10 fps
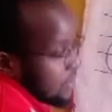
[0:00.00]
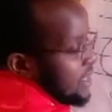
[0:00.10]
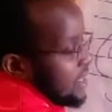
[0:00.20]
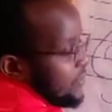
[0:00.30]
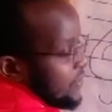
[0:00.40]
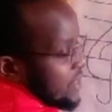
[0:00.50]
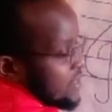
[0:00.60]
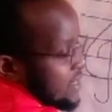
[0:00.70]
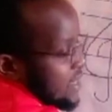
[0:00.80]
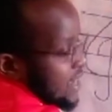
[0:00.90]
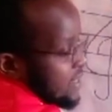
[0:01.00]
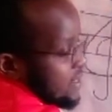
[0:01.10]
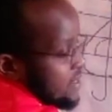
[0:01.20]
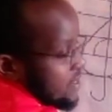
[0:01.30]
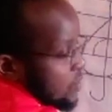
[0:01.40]
The difference here
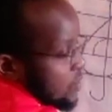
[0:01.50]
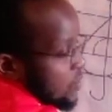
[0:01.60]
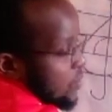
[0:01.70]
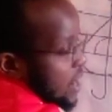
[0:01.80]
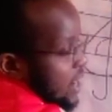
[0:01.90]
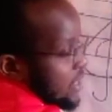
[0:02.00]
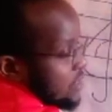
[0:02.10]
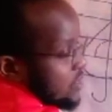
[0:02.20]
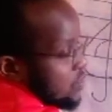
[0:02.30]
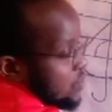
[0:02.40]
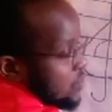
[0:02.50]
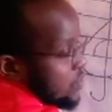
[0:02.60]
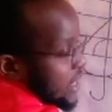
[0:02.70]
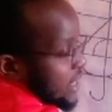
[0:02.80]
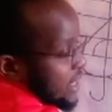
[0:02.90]
is 1,
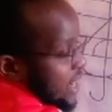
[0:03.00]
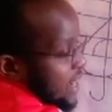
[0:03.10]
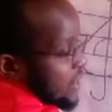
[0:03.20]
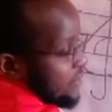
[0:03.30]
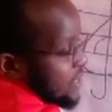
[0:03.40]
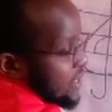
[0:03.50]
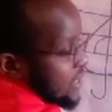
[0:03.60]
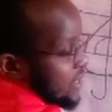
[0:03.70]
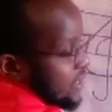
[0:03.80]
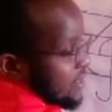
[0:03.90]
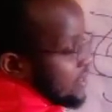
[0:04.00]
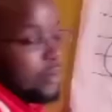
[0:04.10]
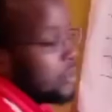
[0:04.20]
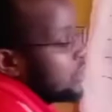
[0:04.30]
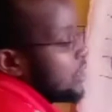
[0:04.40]
2.5 here.
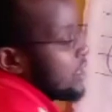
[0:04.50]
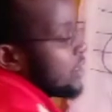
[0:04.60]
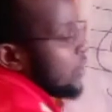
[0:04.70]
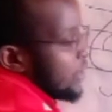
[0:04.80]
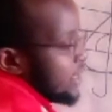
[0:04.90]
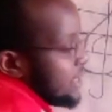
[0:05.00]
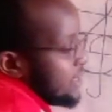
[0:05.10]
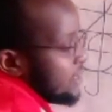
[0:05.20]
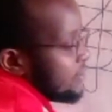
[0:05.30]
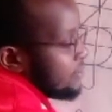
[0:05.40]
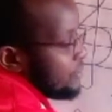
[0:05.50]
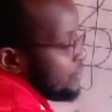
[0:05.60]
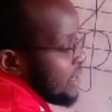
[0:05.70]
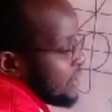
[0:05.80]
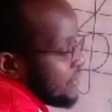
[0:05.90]
We usually call it
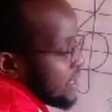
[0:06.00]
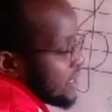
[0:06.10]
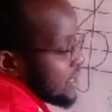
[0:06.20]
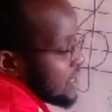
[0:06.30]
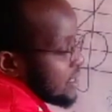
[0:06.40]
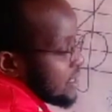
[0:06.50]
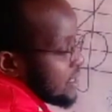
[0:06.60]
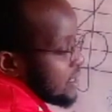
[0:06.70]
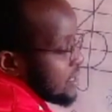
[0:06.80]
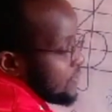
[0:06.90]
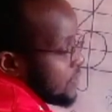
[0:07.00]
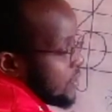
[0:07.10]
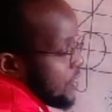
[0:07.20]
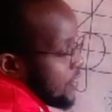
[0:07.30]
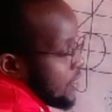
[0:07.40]
perfect
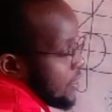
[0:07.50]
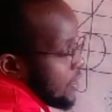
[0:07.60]
fourth.